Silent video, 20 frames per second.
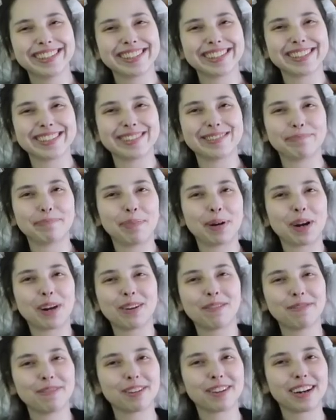at this
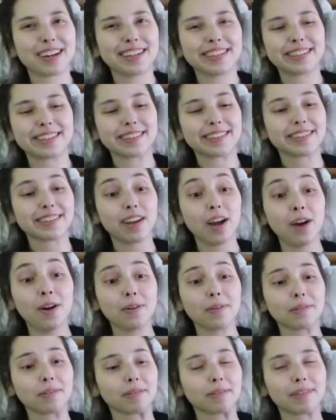perforations.
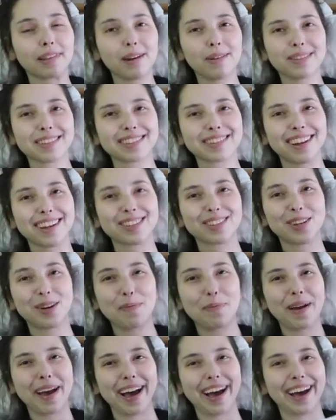Oh, that was not
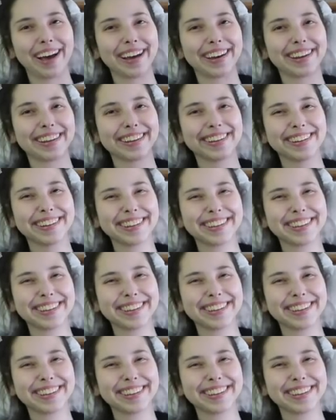so bad.